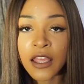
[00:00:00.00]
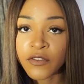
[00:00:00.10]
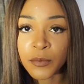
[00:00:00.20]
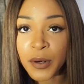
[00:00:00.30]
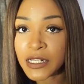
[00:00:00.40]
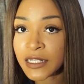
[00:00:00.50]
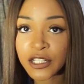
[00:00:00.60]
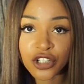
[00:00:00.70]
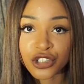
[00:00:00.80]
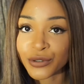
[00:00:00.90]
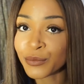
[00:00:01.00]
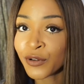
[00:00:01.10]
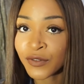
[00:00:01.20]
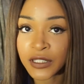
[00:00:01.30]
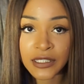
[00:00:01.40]
if the president just
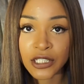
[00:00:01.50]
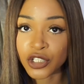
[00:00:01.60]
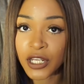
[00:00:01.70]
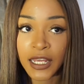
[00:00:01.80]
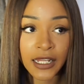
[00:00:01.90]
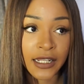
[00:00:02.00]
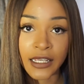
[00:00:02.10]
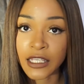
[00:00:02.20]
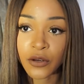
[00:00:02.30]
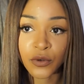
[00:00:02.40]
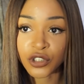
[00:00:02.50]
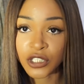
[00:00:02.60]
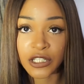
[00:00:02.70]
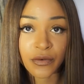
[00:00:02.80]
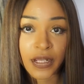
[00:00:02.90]
removed the CJN like he was
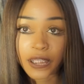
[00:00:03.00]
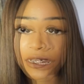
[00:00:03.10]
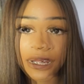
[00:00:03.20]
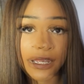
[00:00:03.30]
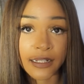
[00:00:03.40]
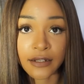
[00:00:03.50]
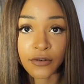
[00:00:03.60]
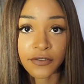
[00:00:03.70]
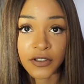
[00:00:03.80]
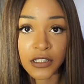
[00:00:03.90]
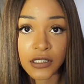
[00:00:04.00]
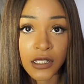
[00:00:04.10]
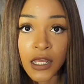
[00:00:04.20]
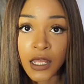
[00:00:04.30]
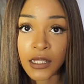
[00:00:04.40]
just a regular guy in an office,
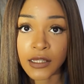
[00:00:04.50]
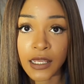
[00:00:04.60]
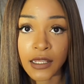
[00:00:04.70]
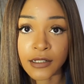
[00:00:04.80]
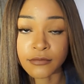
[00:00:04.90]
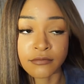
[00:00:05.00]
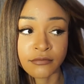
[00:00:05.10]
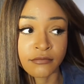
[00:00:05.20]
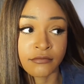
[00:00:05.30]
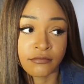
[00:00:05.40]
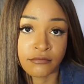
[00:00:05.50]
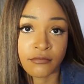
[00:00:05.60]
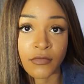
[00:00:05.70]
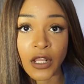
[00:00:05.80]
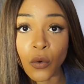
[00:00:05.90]
then
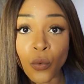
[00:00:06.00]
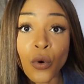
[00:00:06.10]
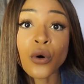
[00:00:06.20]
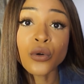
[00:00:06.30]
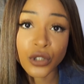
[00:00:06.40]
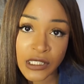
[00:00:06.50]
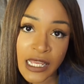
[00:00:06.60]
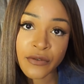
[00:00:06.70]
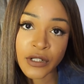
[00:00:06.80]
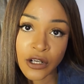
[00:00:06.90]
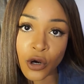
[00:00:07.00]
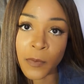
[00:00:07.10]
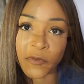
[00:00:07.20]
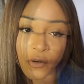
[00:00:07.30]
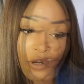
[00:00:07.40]
is there really
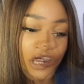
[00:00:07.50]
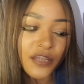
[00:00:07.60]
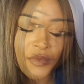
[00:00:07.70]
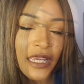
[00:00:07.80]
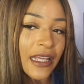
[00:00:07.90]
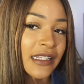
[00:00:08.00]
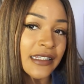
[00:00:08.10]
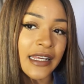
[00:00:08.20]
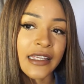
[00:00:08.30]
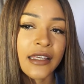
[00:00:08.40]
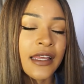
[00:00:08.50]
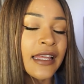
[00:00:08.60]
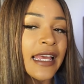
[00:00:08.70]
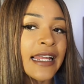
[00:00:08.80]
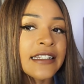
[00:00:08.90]
hope for us? To me, it's like
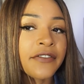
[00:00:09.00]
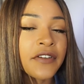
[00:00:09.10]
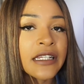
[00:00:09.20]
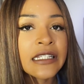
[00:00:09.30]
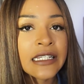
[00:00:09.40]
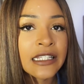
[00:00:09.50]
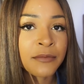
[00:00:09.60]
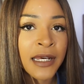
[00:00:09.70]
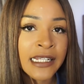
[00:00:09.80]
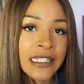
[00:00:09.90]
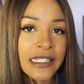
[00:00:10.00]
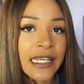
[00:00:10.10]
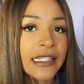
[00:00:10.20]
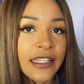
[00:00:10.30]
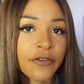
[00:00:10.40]
a defeatist
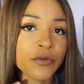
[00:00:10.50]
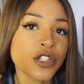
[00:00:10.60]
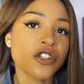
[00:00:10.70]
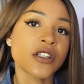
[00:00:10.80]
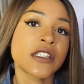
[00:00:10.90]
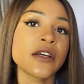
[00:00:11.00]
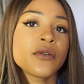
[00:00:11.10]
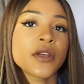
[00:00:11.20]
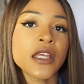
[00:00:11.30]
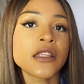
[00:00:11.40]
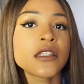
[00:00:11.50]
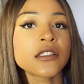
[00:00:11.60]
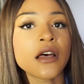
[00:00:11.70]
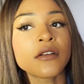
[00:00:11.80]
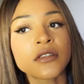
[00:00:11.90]
mindset if we just say, okay, this
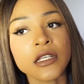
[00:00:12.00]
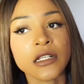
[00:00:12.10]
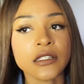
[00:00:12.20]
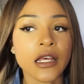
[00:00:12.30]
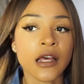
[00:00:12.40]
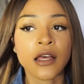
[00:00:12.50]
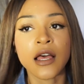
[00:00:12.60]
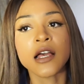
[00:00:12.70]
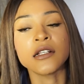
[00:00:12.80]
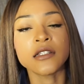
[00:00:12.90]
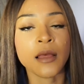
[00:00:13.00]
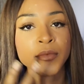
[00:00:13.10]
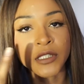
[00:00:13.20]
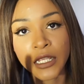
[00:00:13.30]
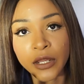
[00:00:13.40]
is how things are and I'm
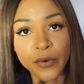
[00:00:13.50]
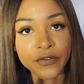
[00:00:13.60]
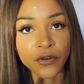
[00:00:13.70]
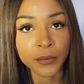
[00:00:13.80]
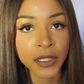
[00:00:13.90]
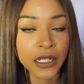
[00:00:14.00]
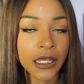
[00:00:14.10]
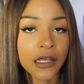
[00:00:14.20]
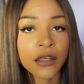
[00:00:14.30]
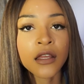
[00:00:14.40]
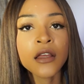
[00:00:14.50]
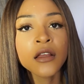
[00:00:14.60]
staying away from it. Like,